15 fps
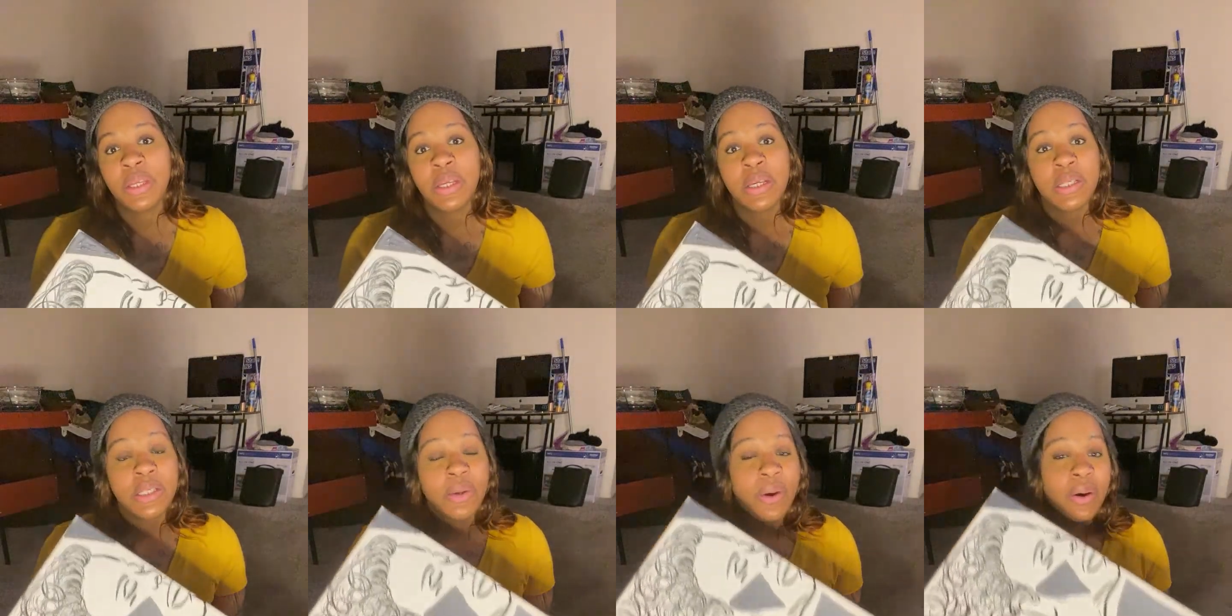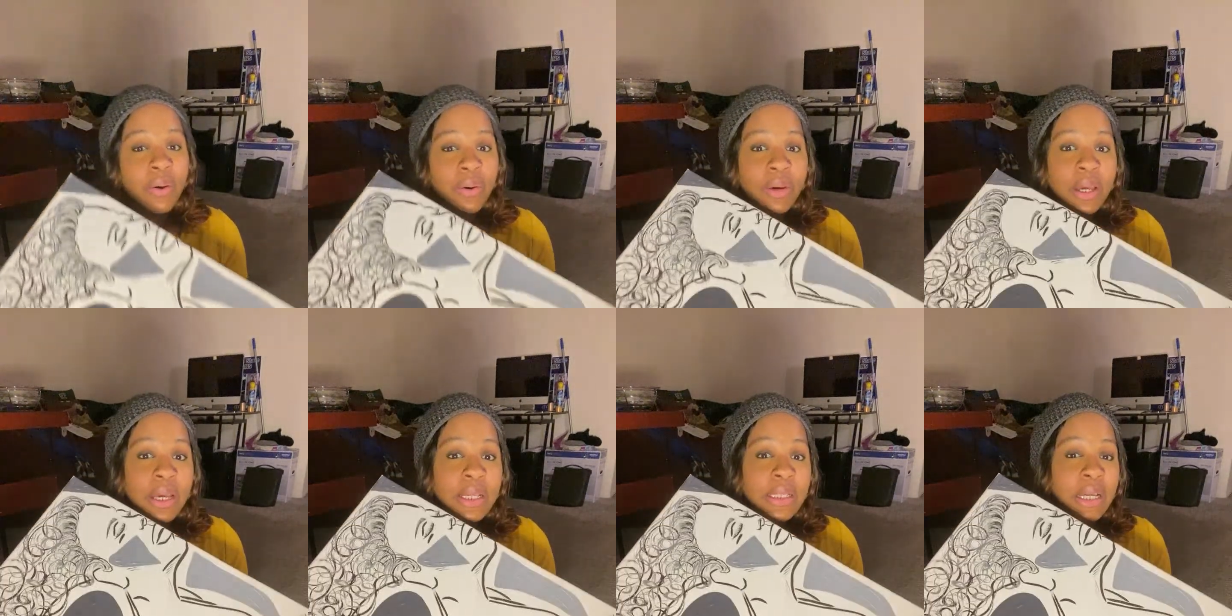So
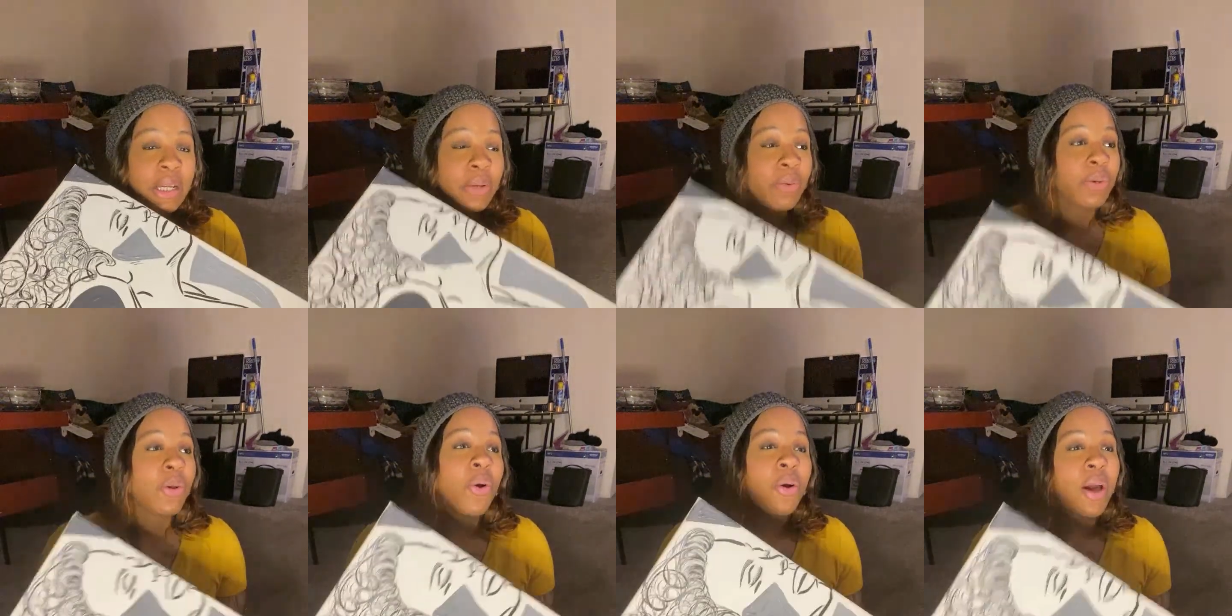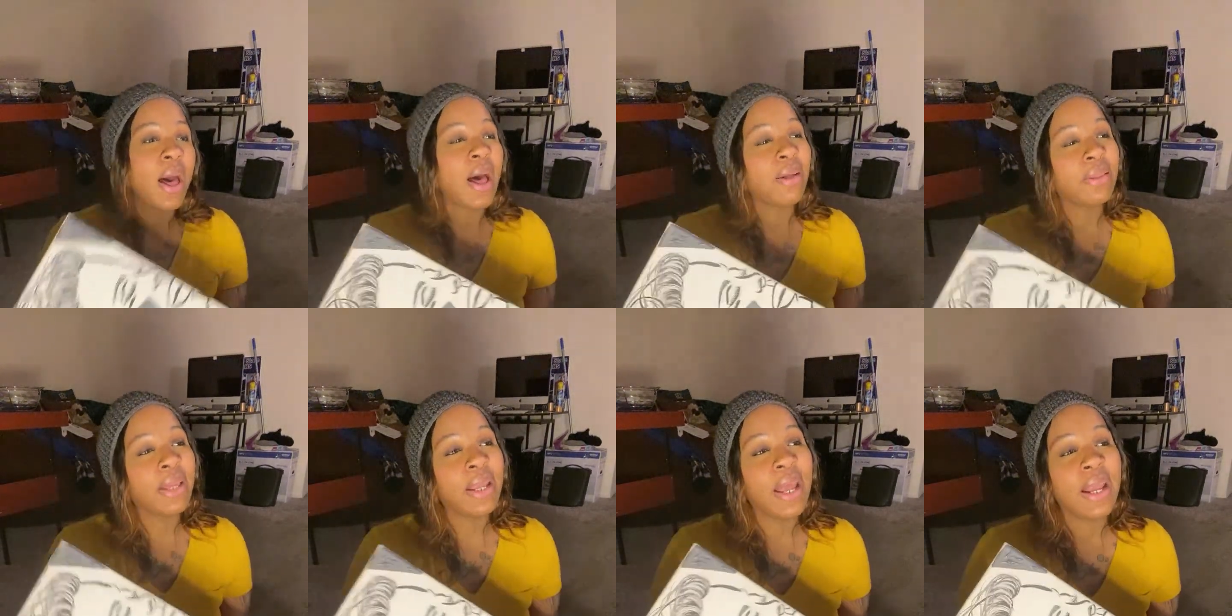it's a New Yorker out
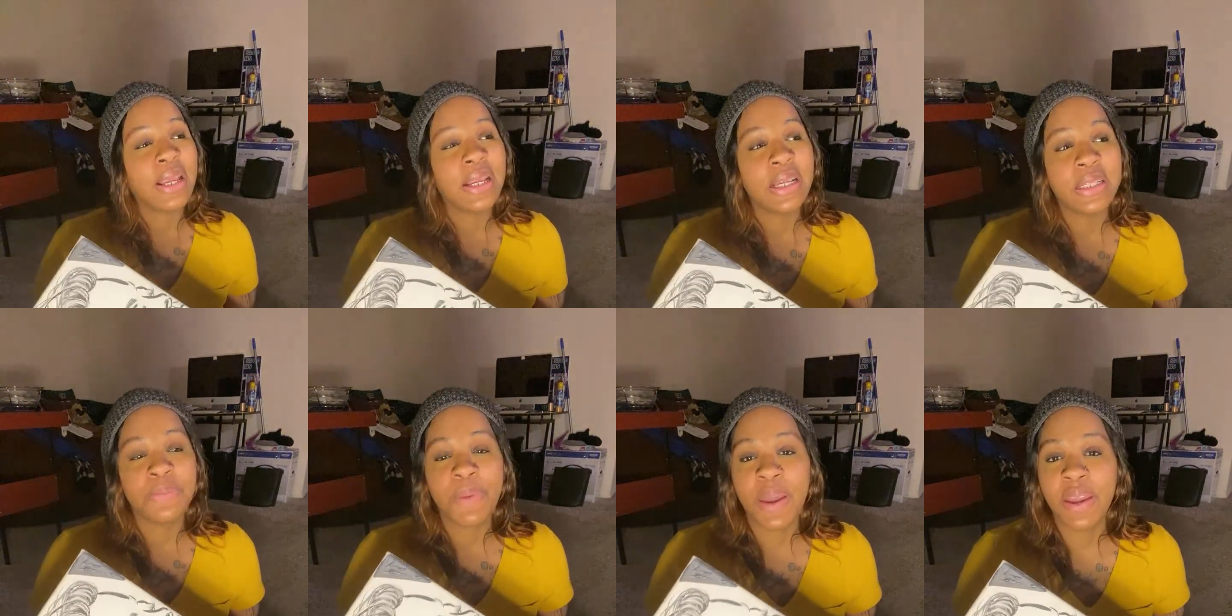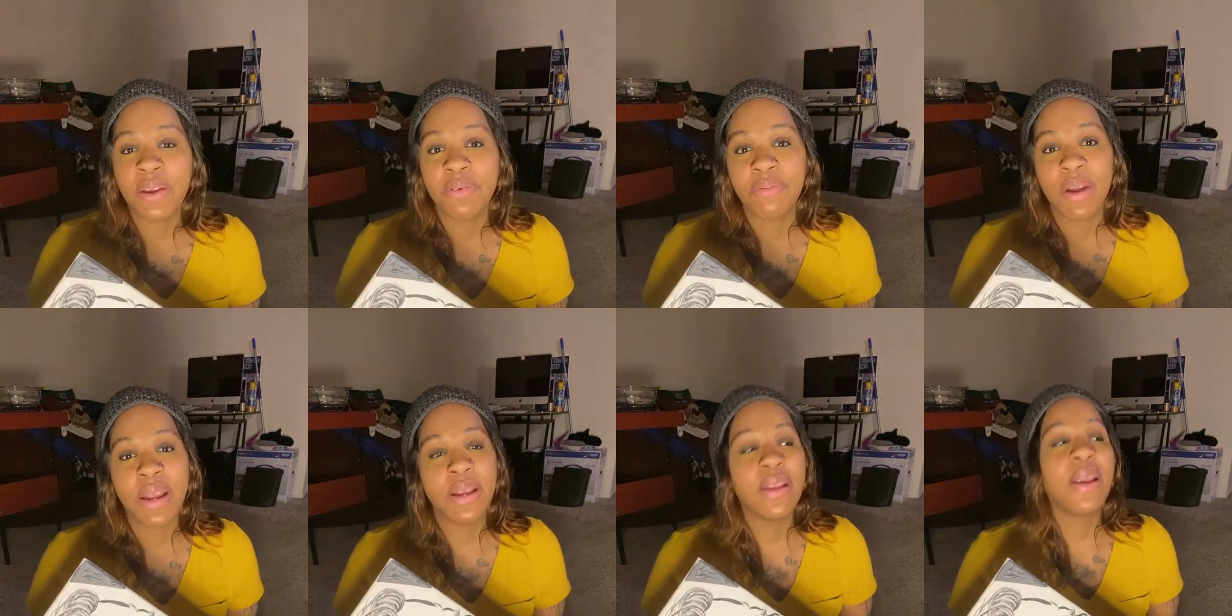there that need this painting
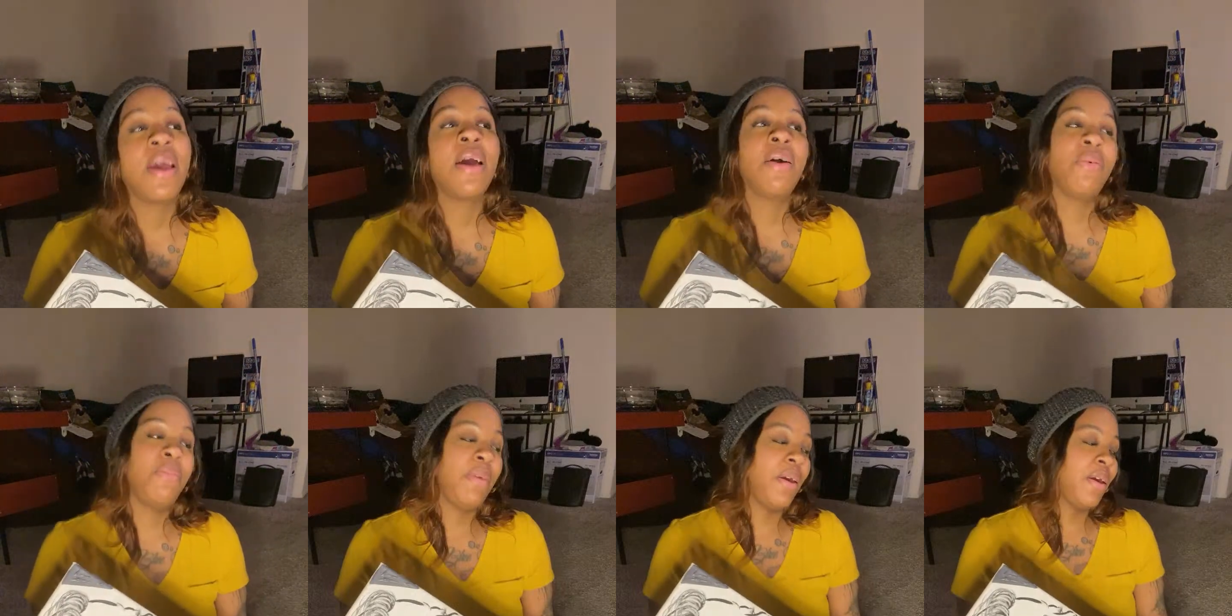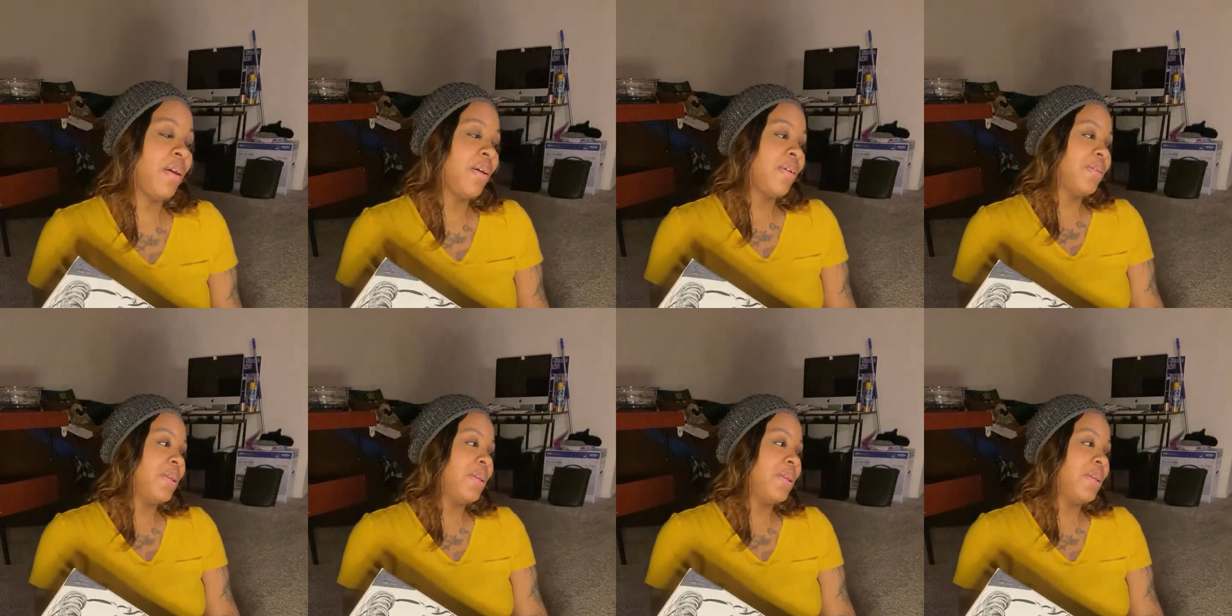right now, man.